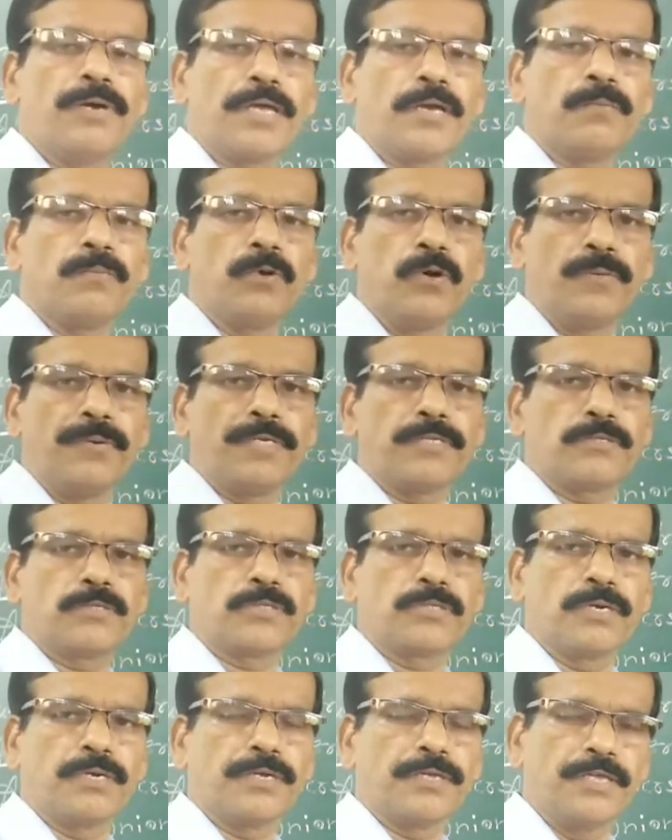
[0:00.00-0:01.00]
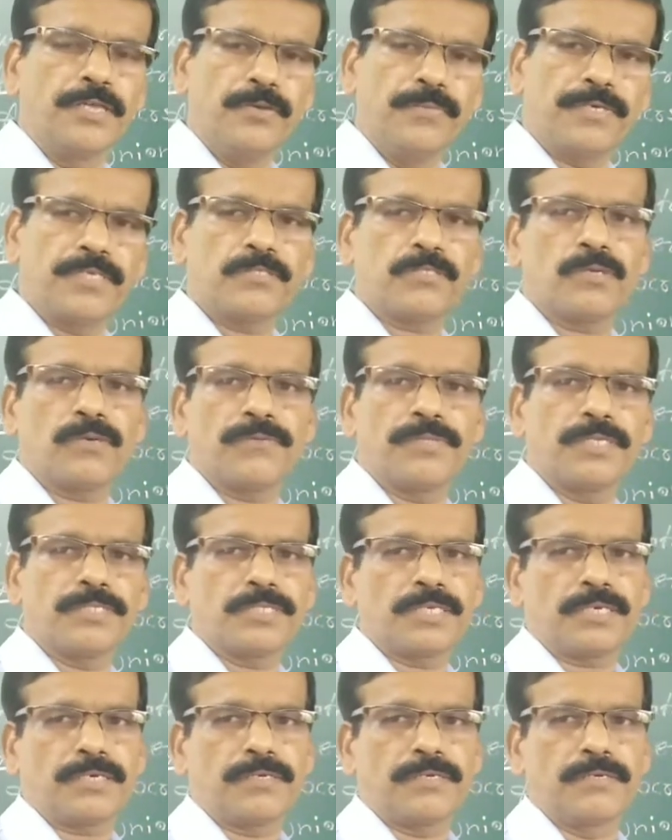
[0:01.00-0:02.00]
I am moving to the events of the
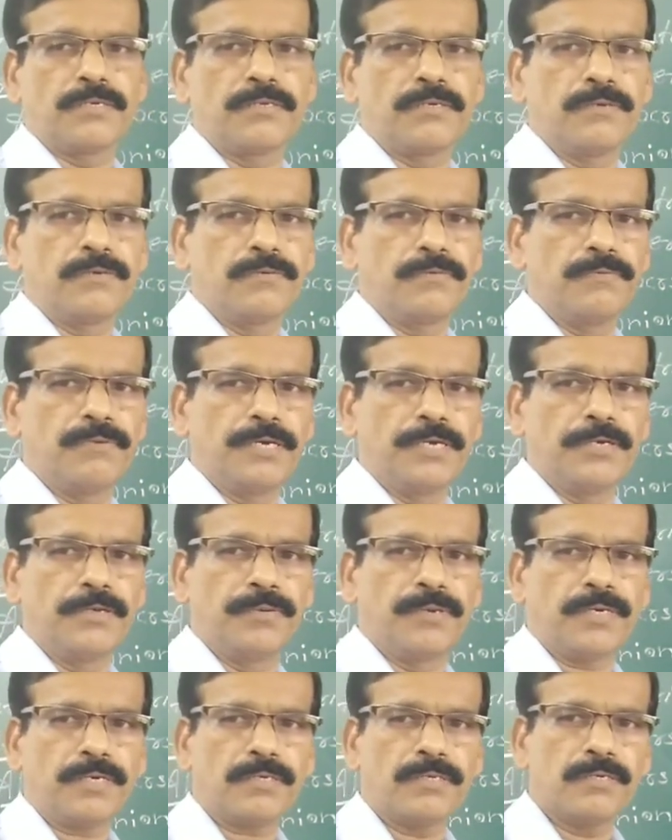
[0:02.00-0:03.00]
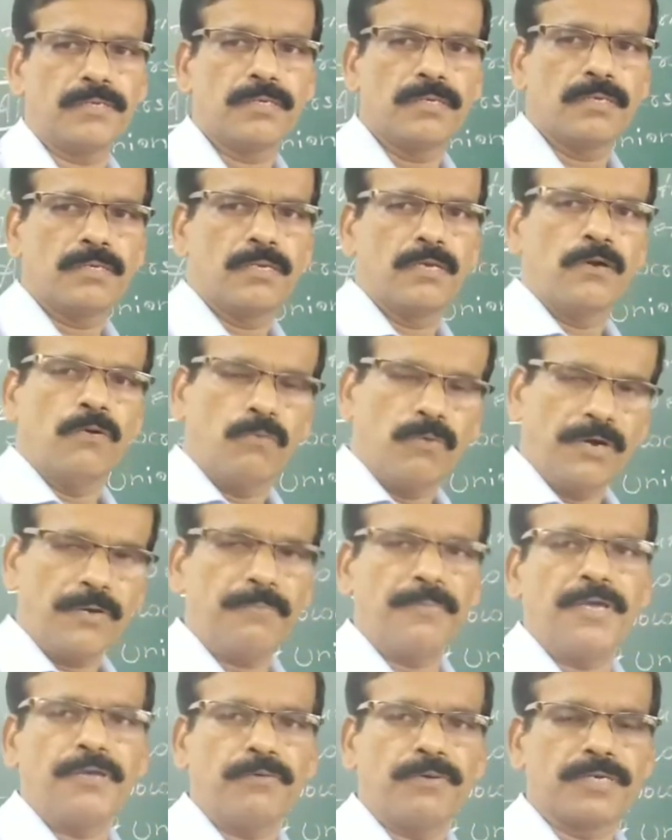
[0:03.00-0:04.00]
Second World War.
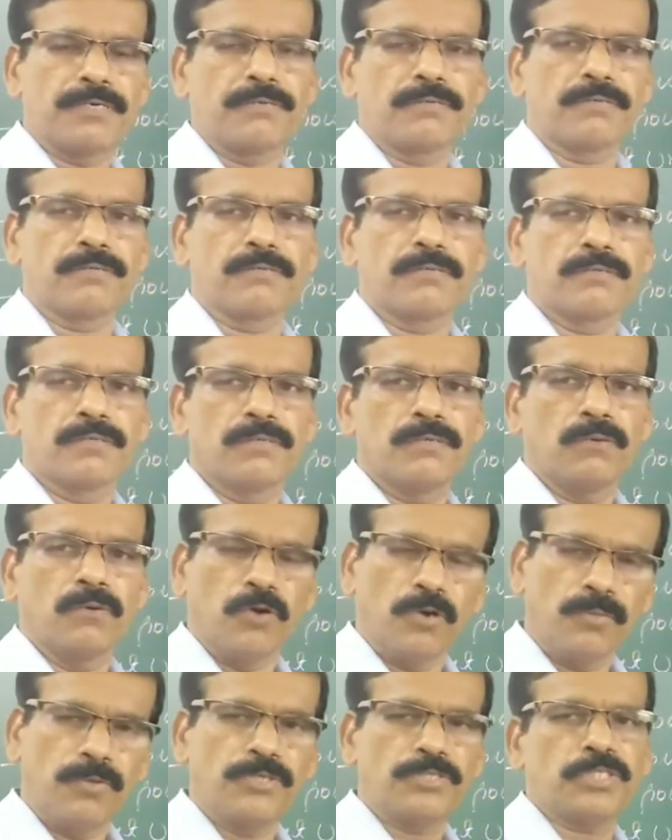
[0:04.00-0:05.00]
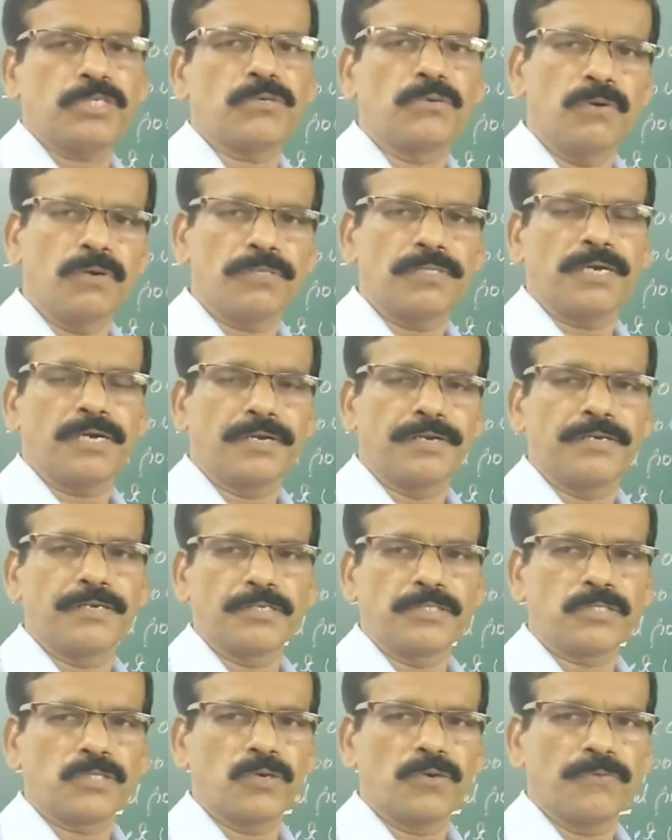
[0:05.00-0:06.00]
One by one, almost all the
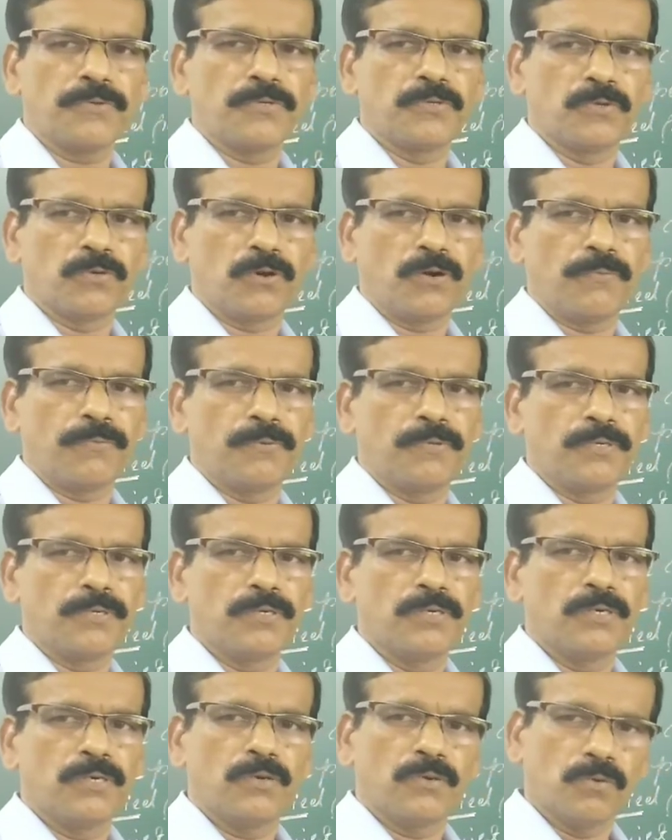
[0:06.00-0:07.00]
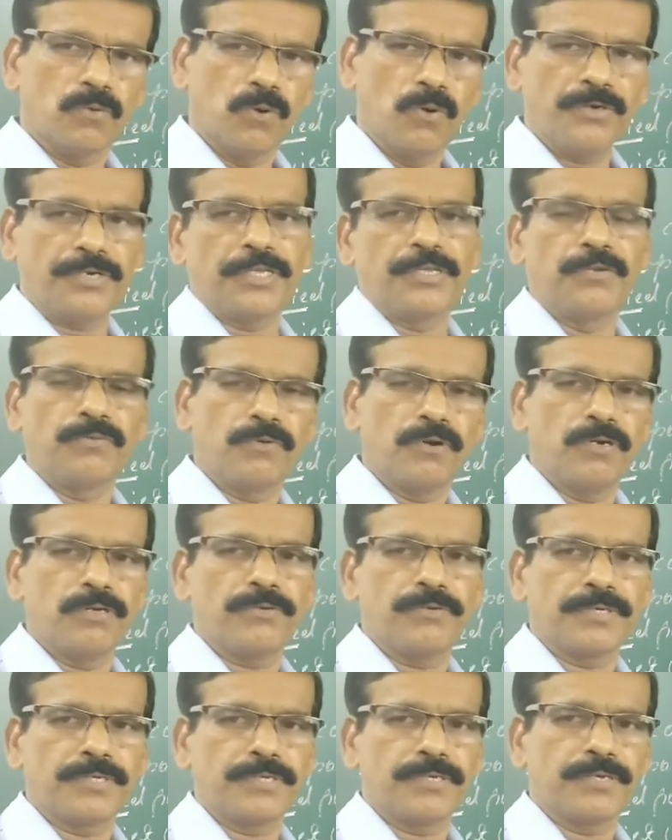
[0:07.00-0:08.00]
countries of Europe got
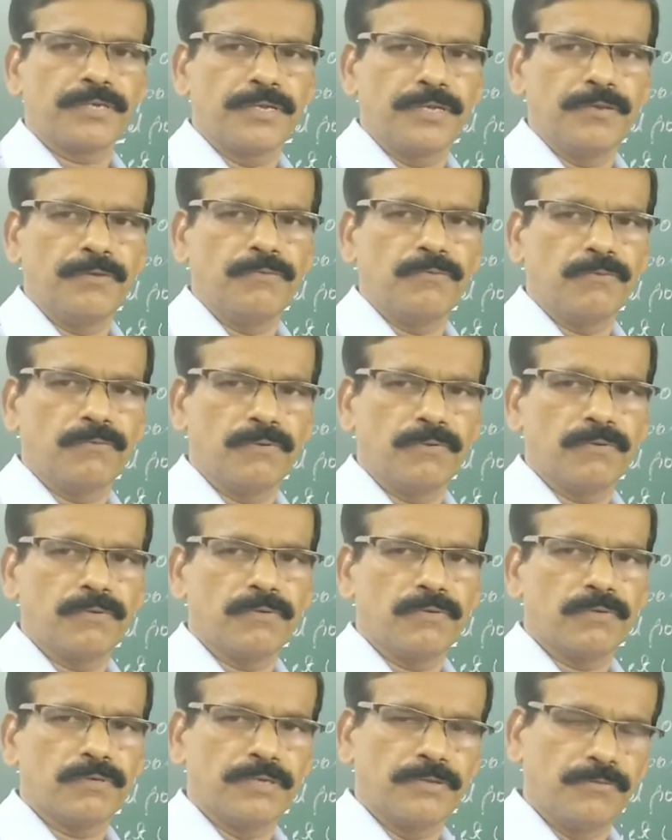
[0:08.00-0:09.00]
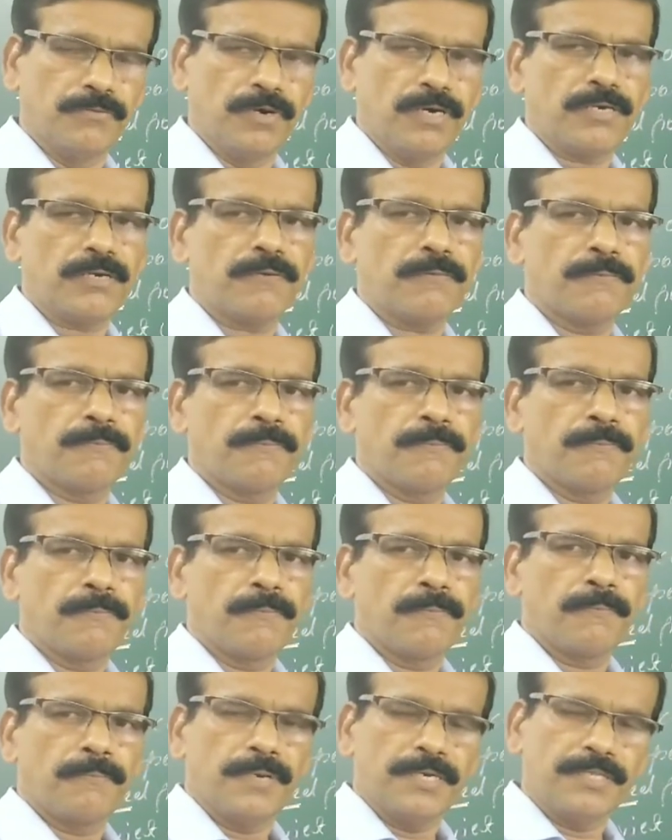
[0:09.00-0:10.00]
involved in war,
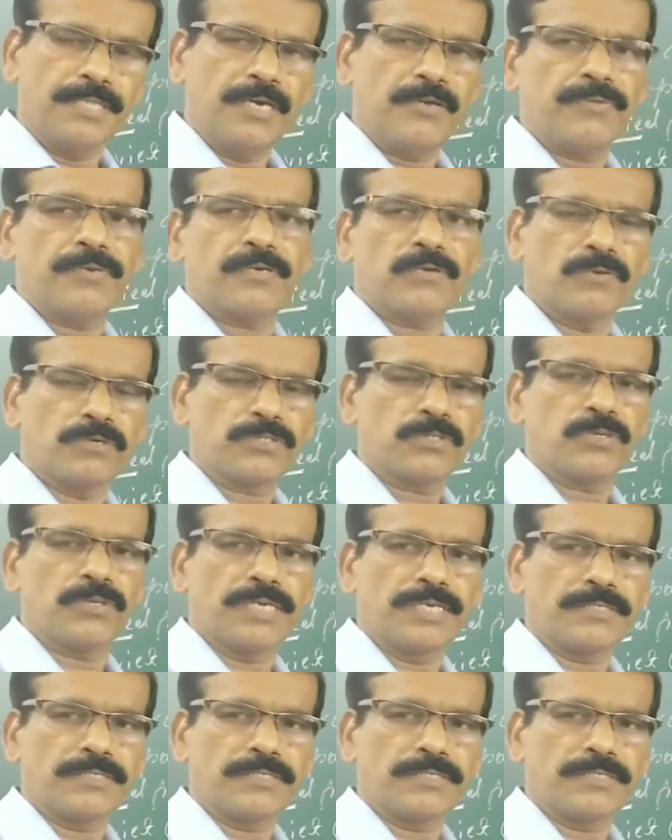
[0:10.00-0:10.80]
but there were also